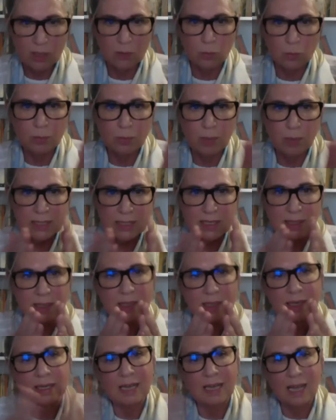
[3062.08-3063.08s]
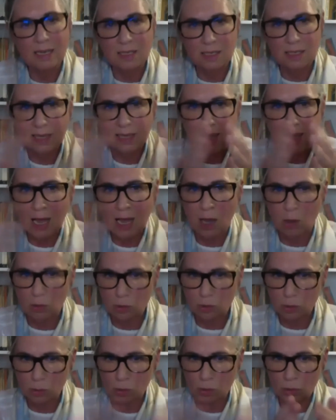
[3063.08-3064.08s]
basically cutting out
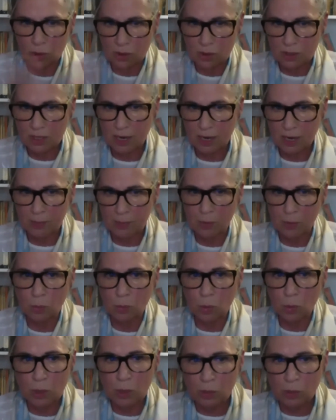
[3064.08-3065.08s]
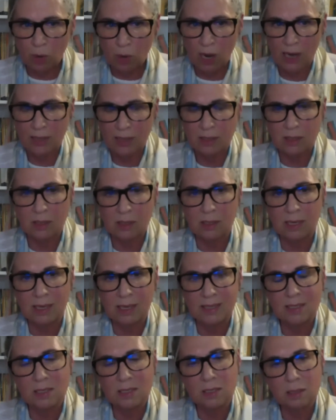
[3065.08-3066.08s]
all the time. The more we write, the
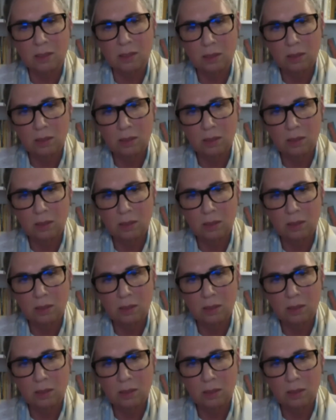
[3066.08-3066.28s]
less